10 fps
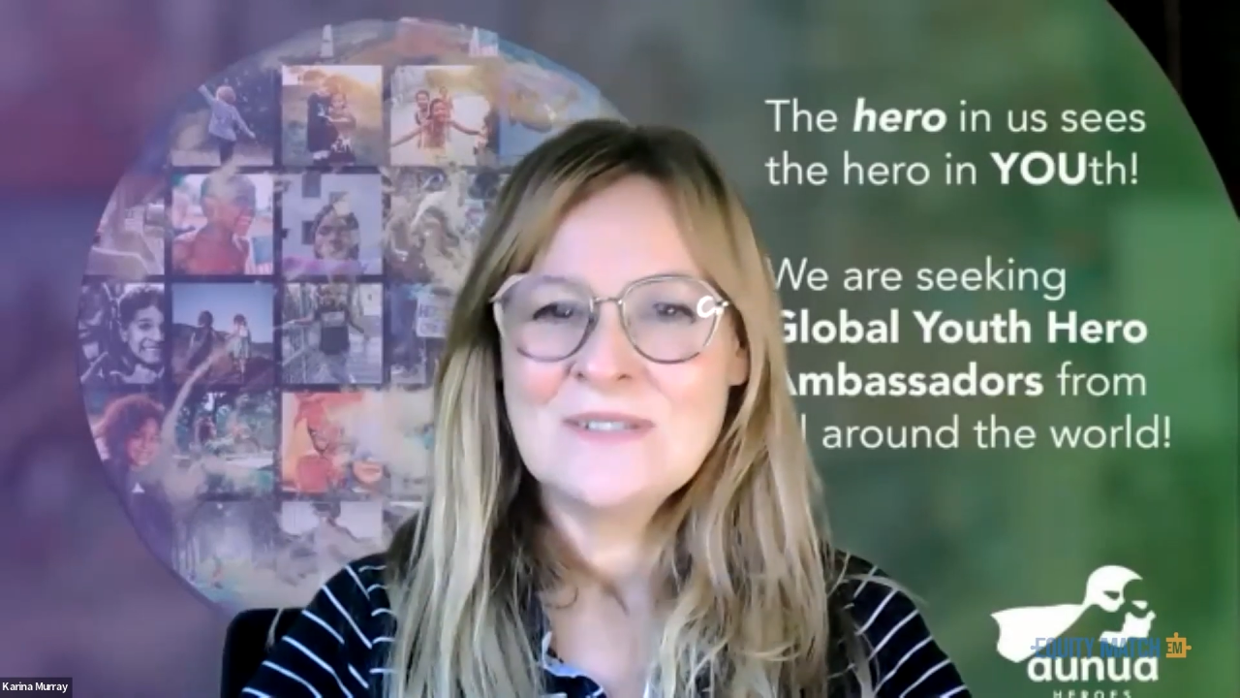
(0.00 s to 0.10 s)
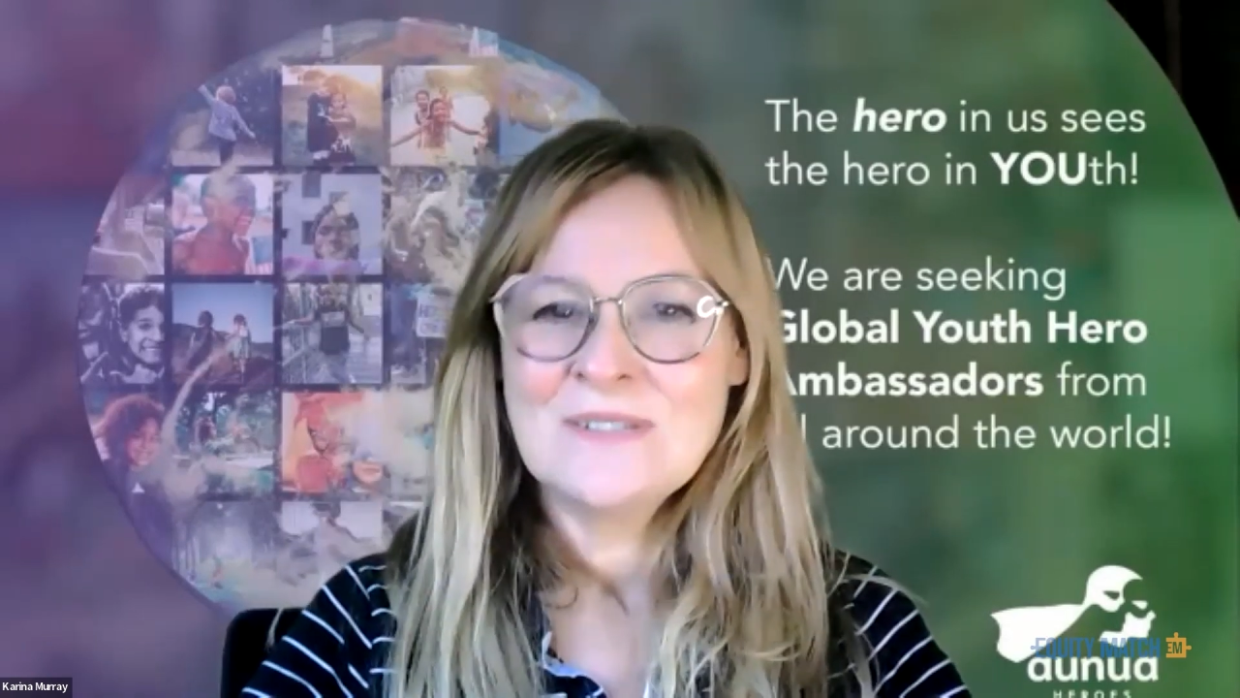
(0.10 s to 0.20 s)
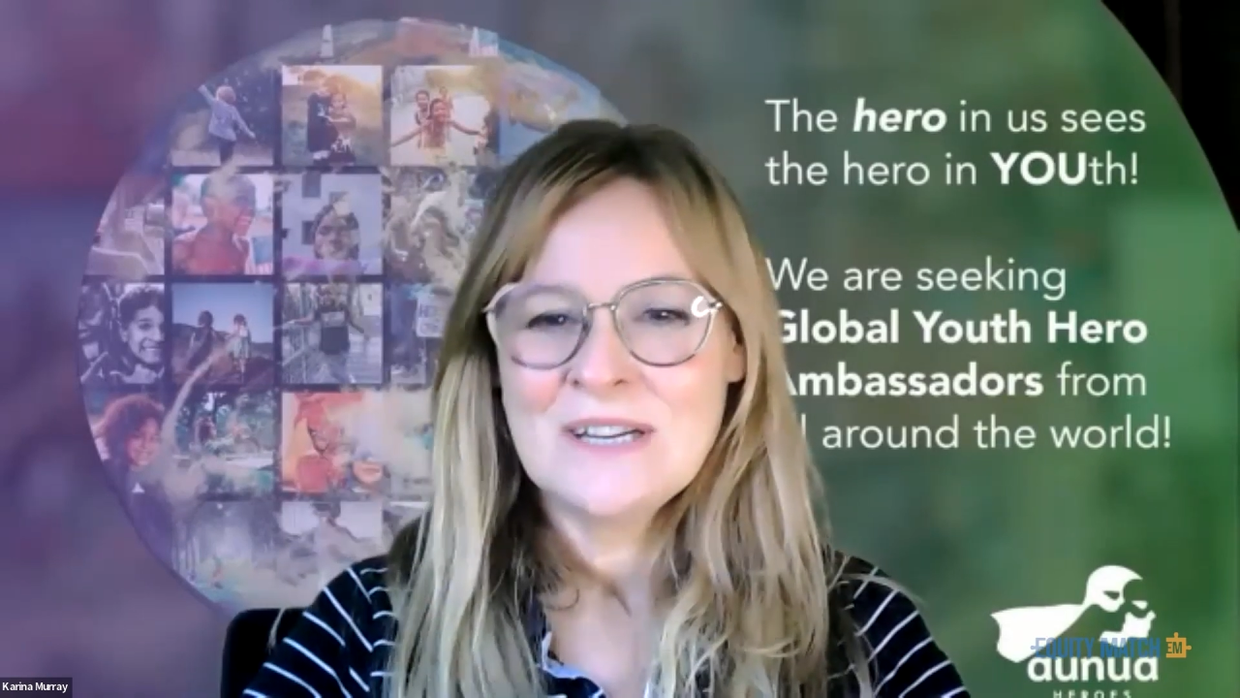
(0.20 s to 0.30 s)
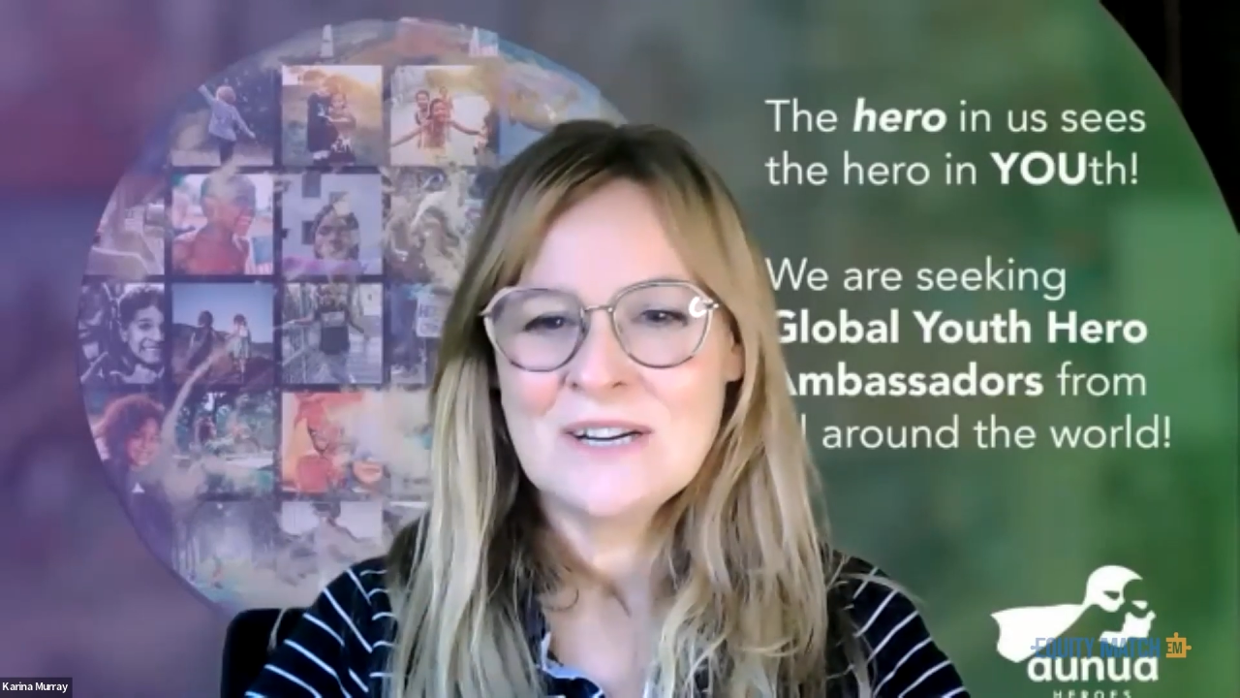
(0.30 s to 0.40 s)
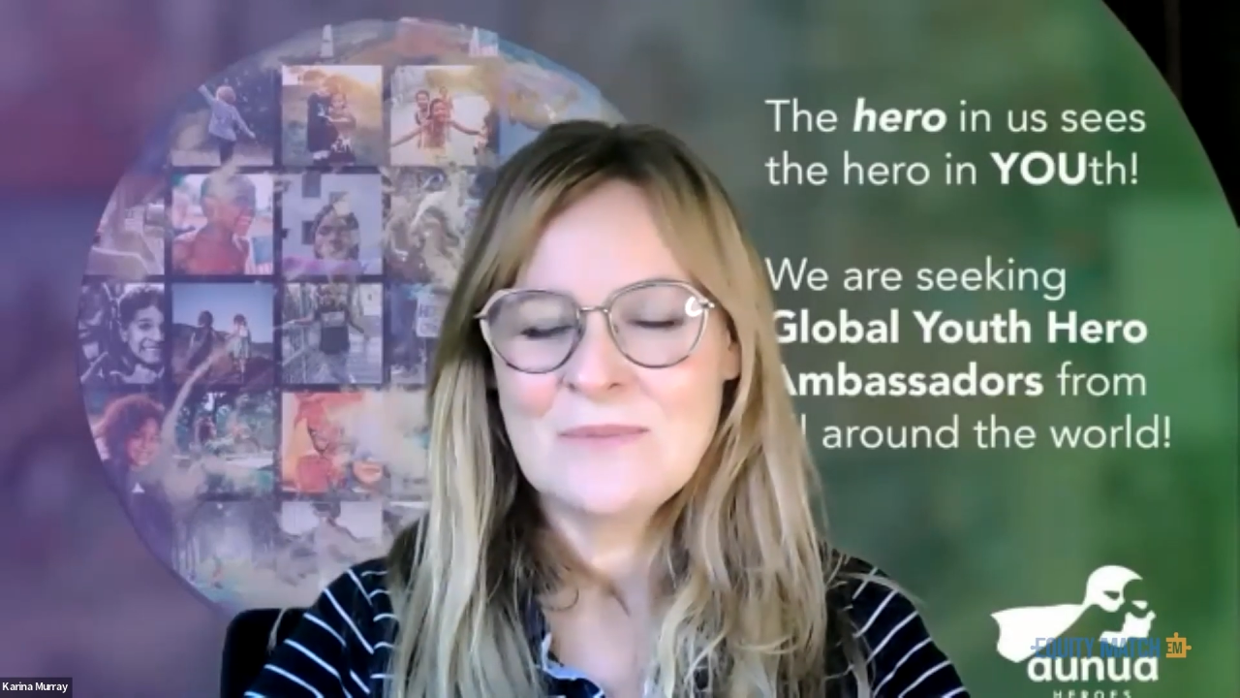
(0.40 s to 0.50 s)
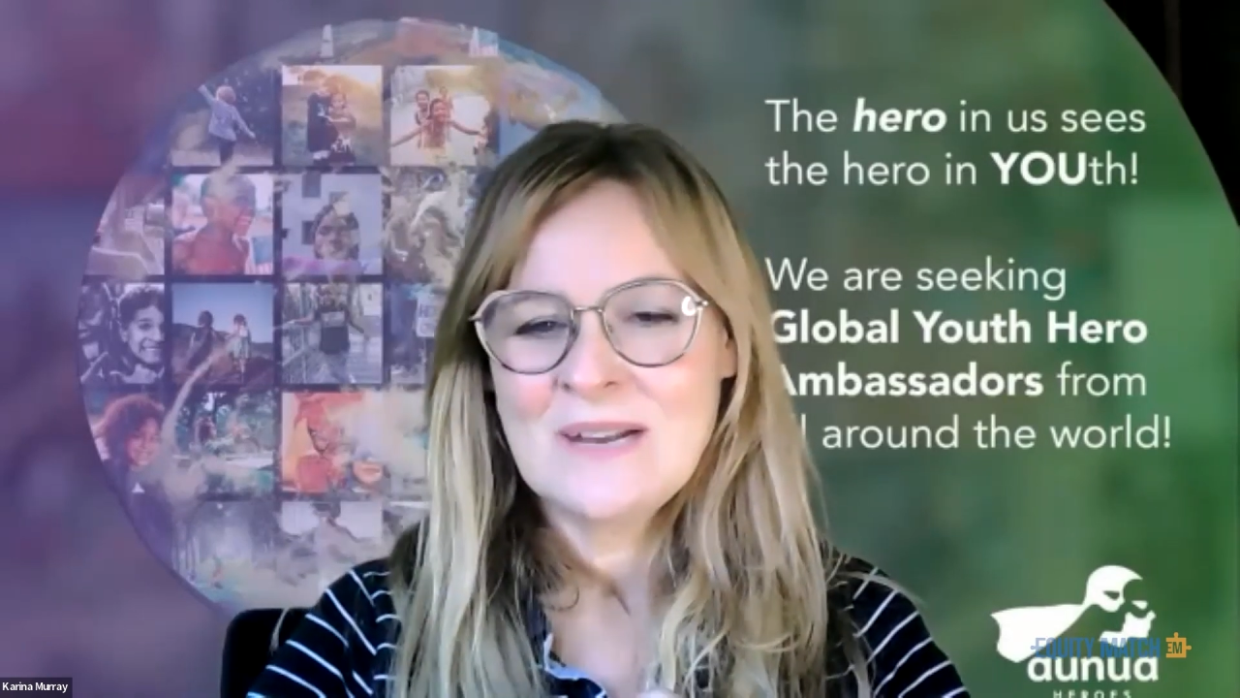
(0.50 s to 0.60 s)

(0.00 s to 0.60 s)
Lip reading: to hear from